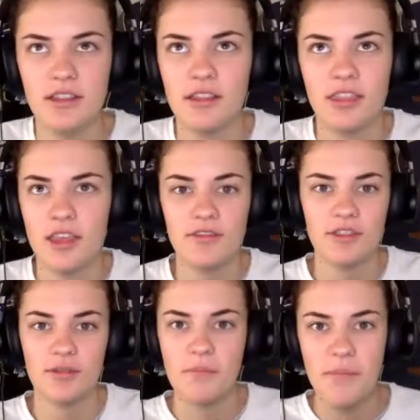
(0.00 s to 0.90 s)
think of
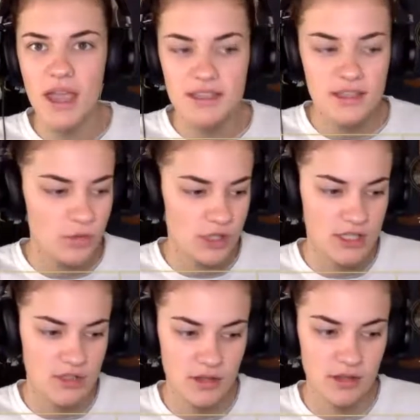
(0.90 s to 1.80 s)
the amazing work
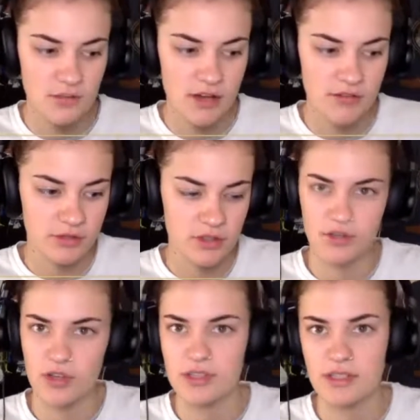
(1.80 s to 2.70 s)
he's doing in the Marvel
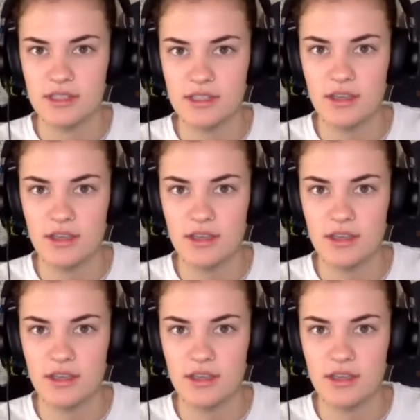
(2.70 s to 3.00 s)
universe. It's